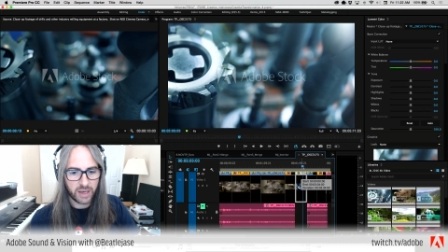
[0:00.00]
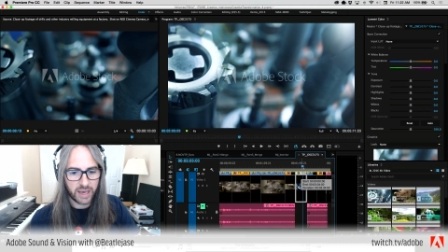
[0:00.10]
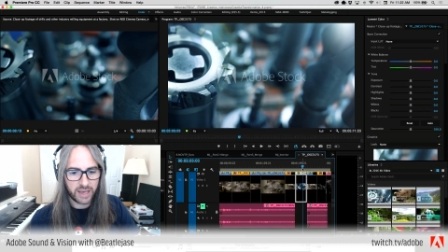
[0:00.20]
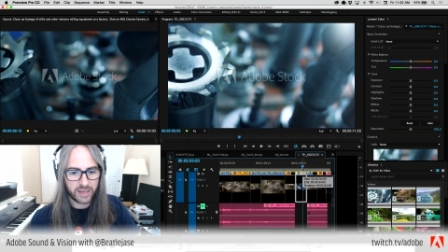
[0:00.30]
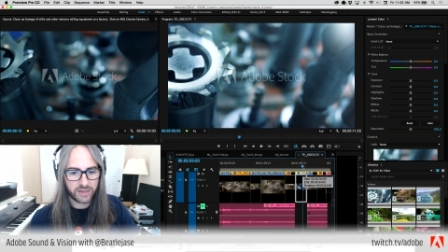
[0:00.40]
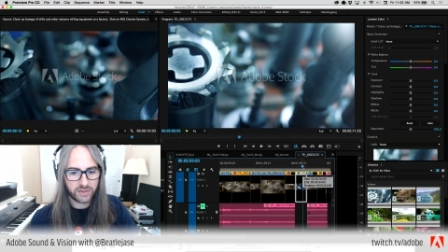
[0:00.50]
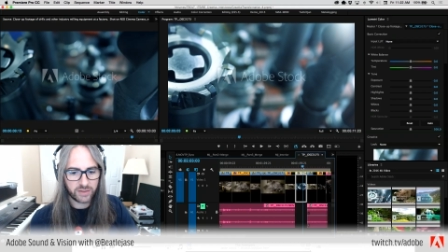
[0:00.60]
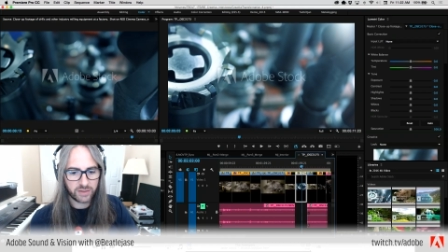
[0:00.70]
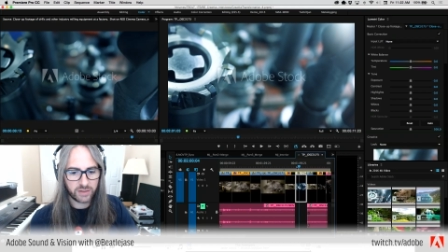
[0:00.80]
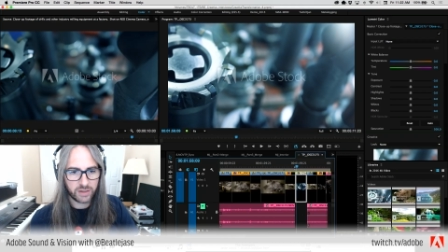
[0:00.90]

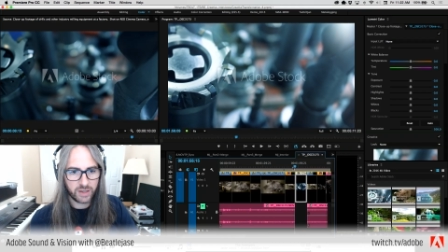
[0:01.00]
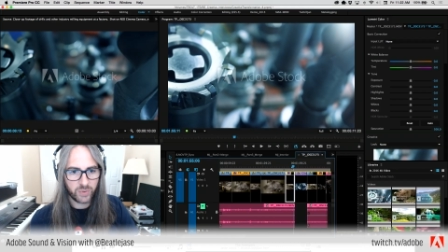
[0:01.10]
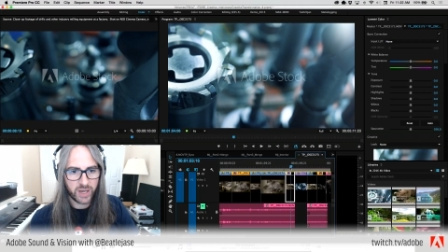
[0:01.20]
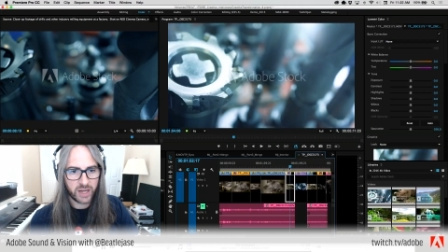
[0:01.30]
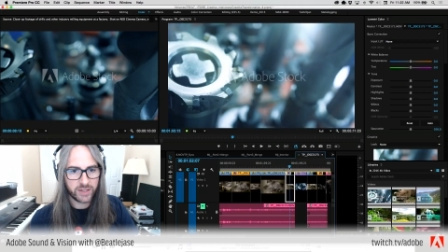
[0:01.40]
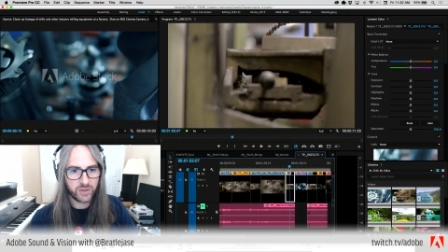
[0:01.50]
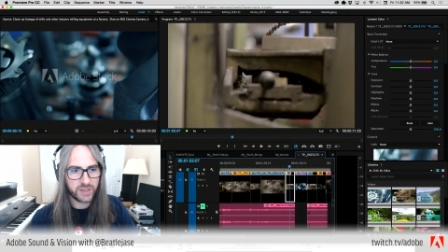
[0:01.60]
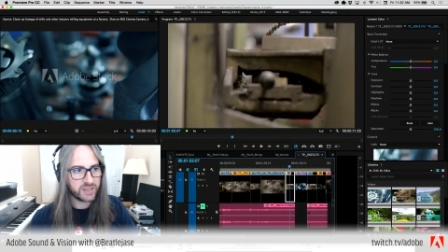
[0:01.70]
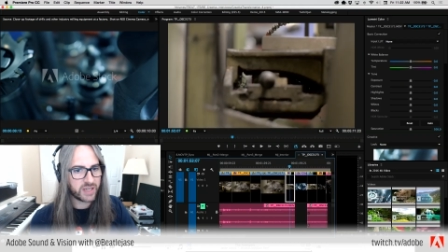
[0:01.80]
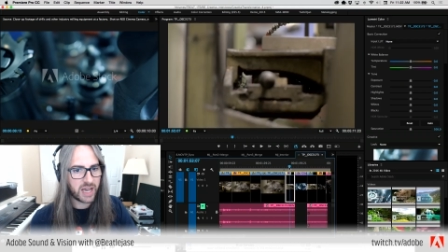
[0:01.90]
And if we kind of do
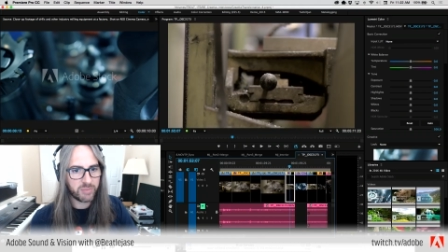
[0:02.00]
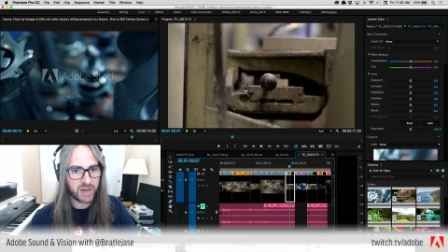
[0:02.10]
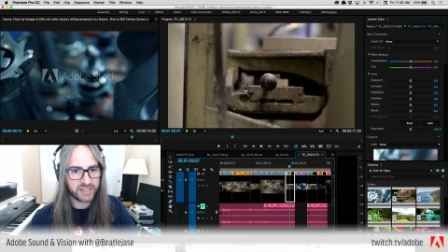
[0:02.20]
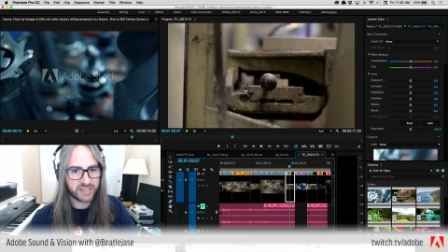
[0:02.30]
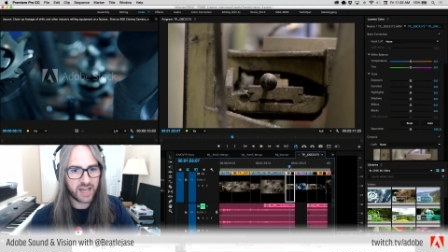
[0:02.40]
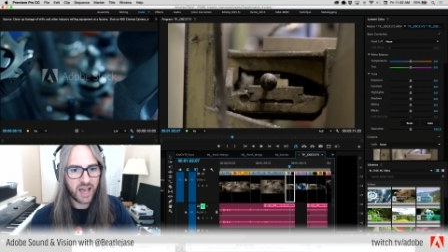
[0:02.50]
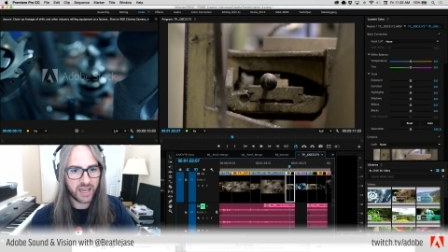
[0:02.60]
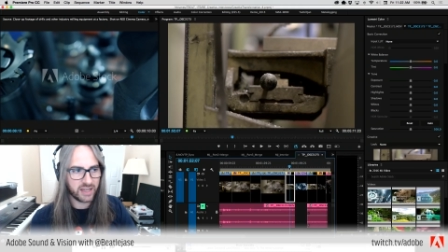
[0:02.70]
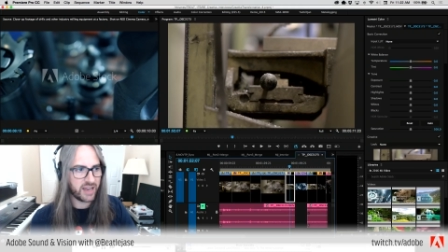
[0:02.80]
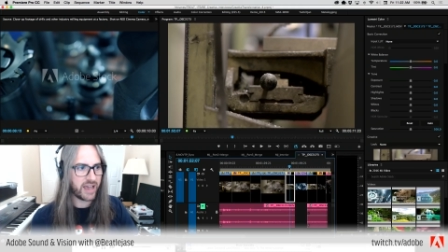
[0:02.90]
these side by
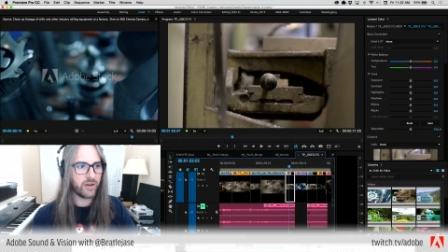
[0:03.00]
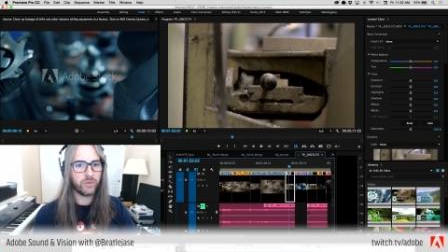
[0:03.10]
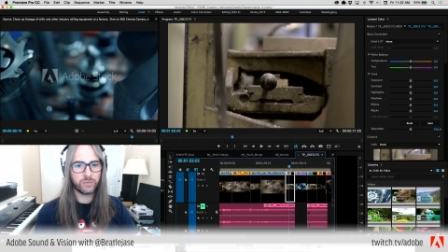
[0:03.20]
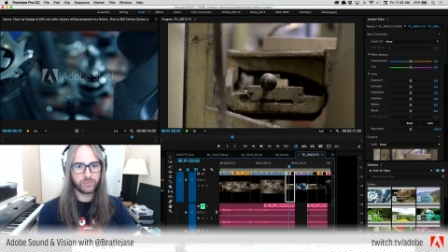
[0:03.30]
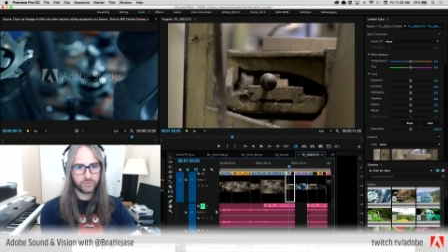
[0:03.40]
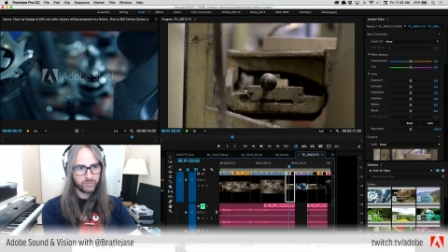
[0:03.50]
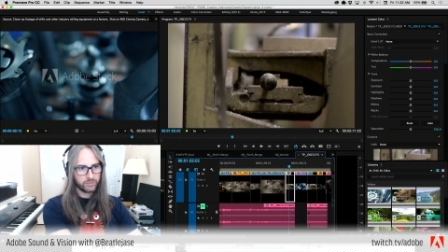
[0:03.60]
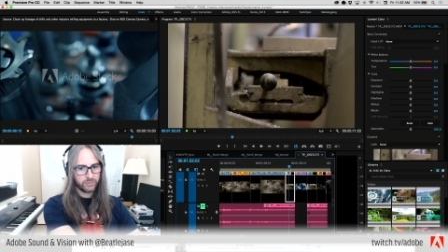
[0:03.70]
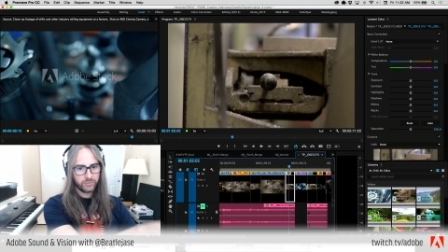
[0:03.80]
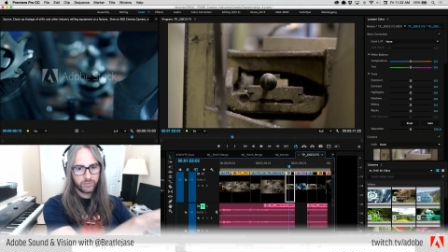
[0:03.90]
side now,
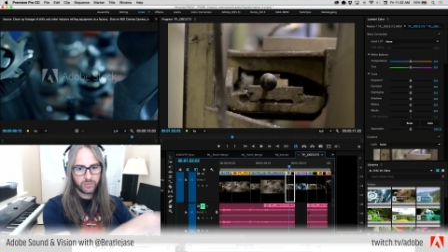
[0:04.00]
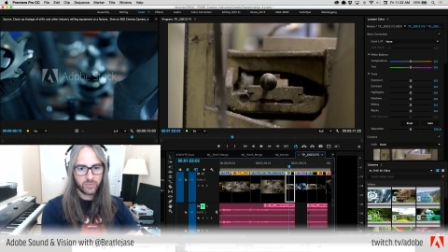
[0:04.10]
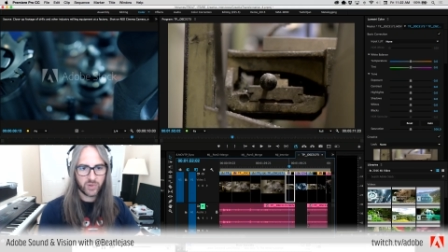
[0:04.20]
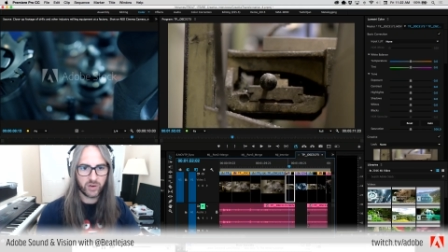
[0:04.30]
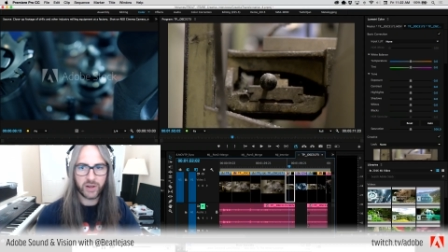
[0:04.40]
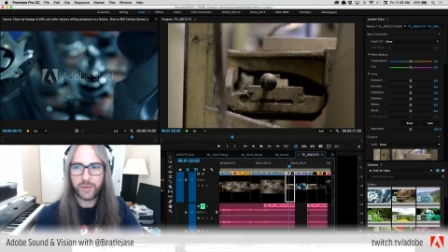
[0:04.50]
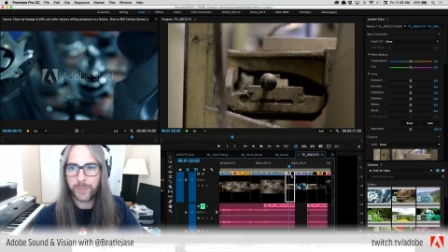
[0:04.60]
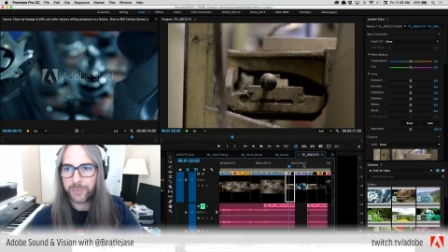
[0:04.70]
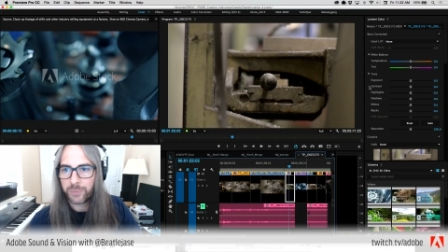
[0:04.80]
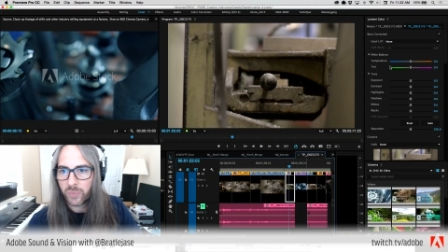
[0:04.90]
all right,
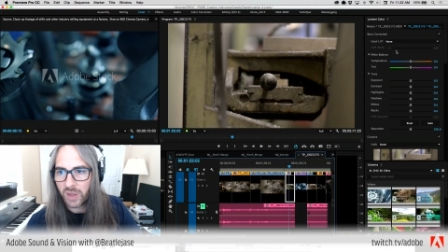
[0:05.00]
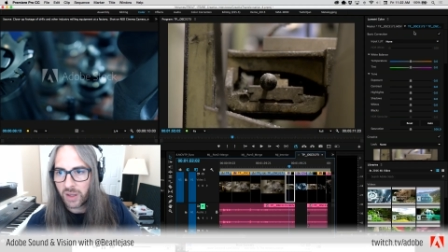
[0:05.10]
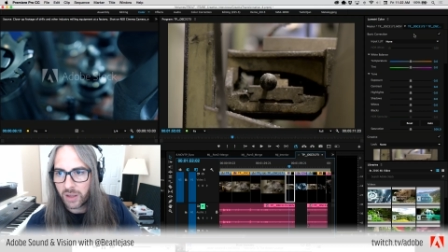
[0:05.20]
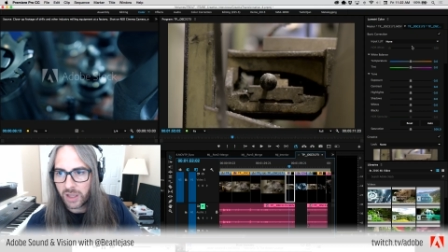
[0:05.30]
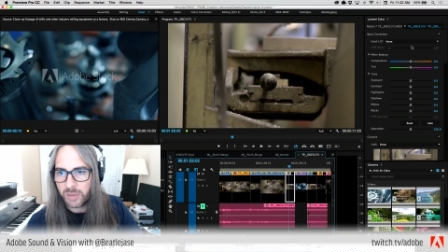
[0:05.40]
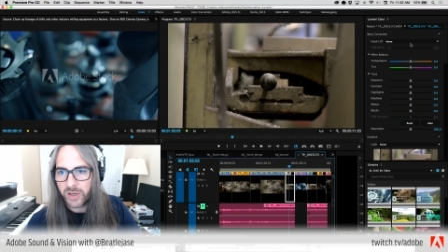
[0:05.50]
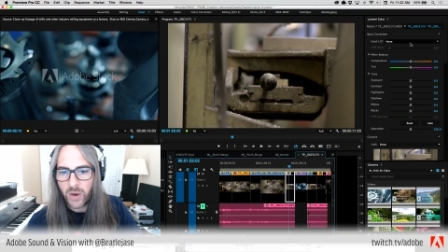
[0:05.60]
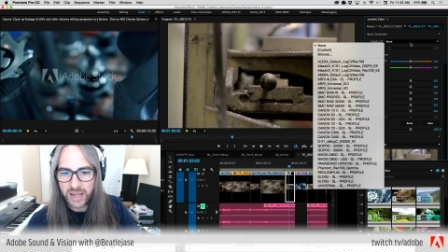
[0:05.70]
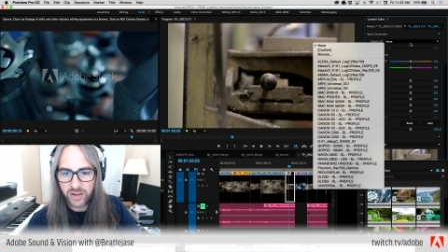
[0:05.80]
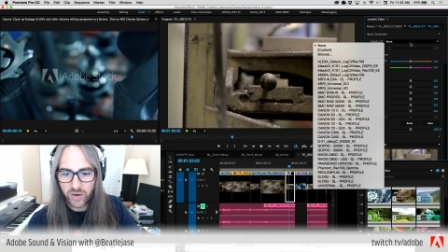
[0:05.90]
let me
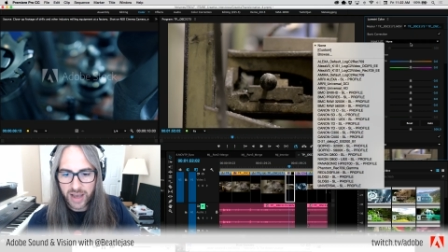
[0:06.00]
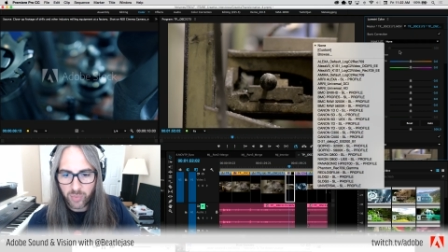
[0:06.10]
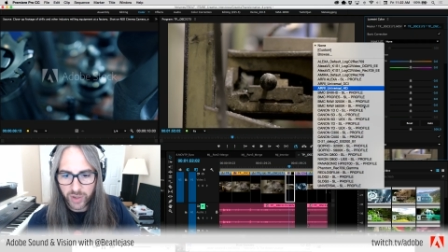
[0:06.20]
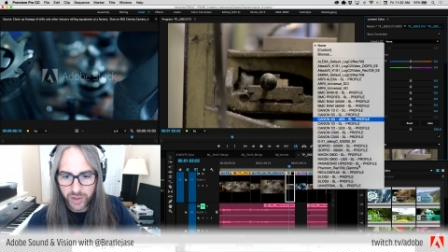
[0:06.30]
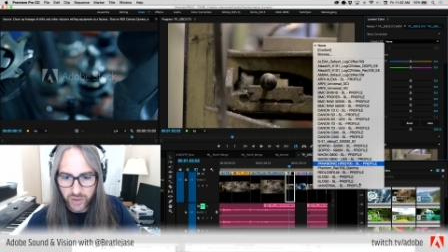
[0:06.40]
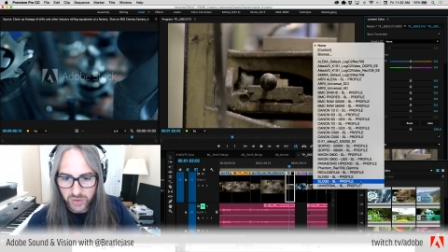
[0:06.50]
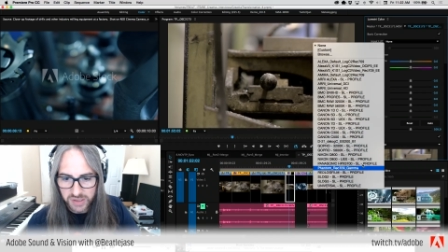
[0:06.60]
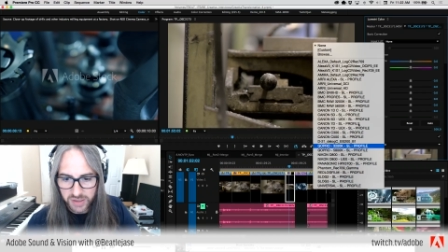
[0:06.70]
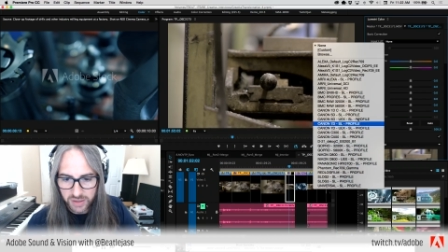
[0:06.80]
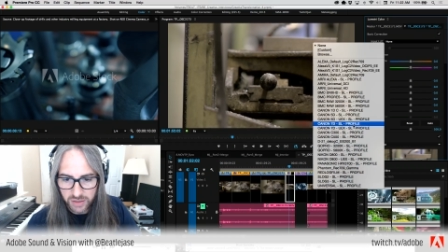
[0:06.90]
go ahead and grab one of
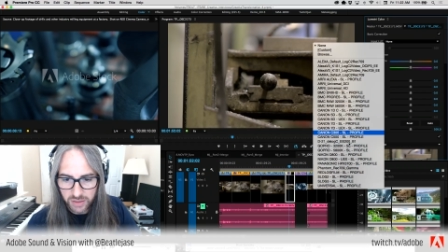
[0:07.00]
those